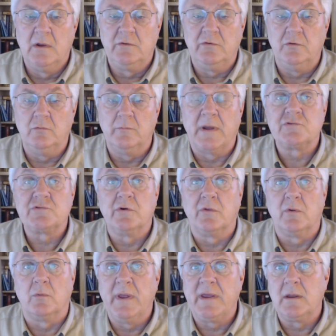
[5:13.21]
to make sure
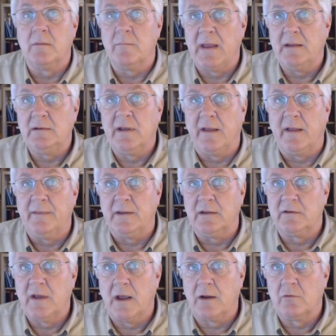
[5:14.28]
that we can maintain the
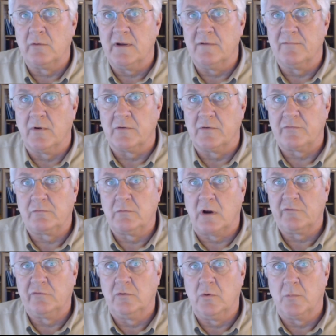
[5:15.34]
integrity of our
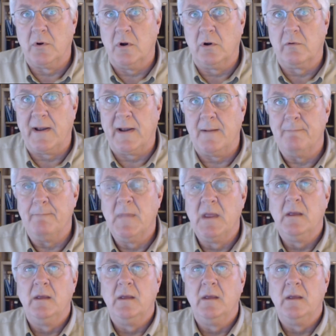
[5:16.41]
instructional program